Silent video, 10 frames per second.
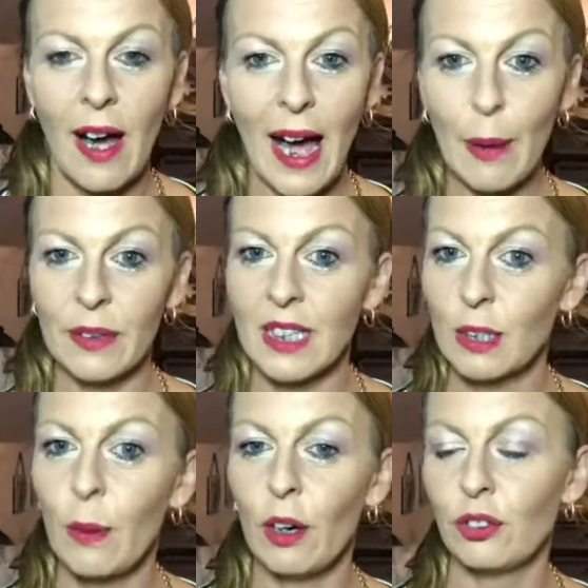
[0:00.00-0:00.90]
out of
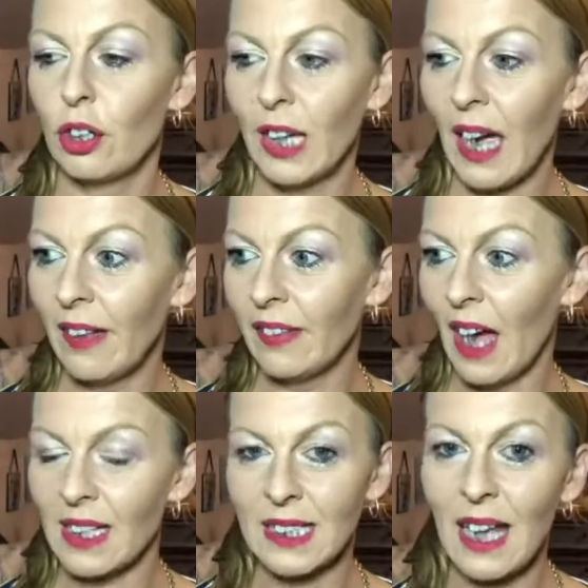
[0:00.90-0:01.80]
this world. You're getting
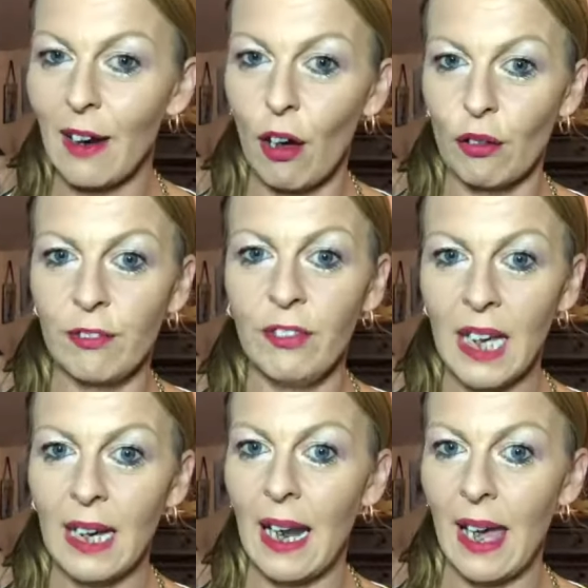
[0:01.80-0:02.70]
that salon
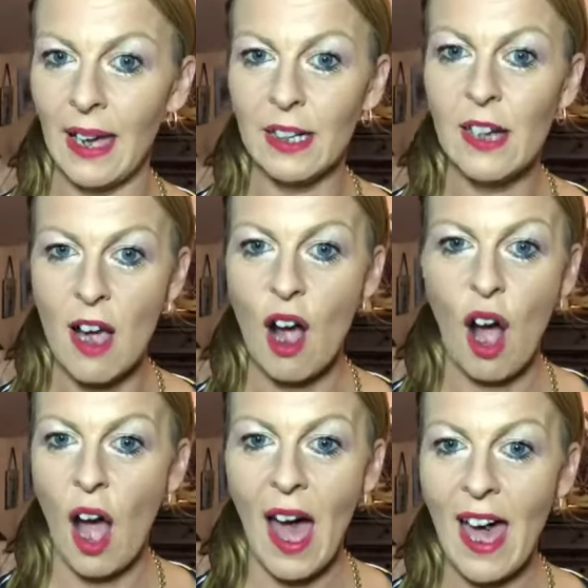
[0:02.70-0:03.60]
feeling
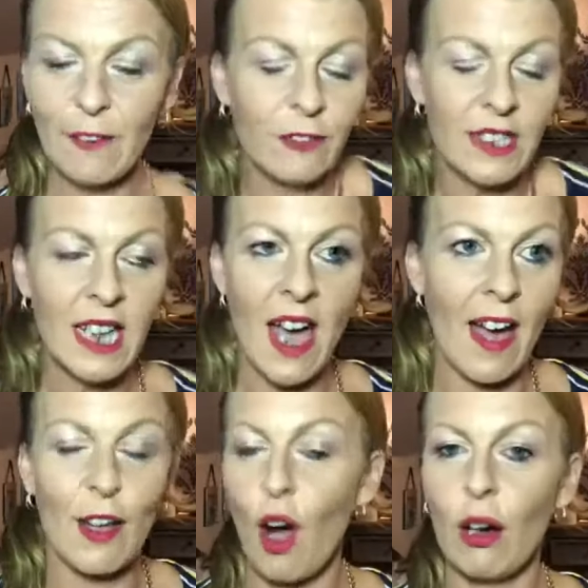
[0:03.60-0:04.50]
every
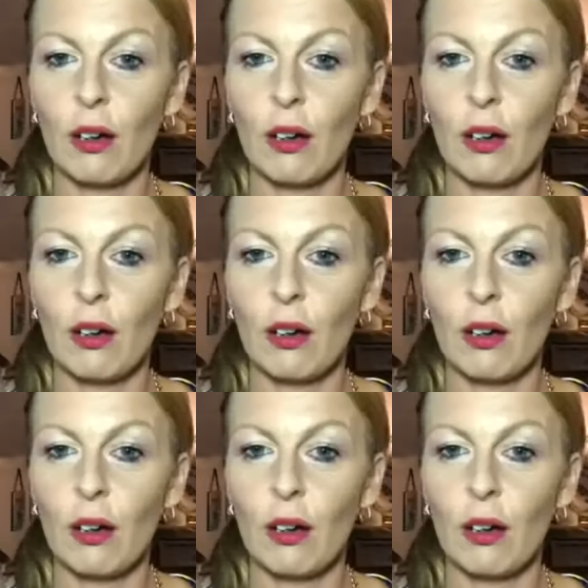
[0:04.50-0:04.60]
day,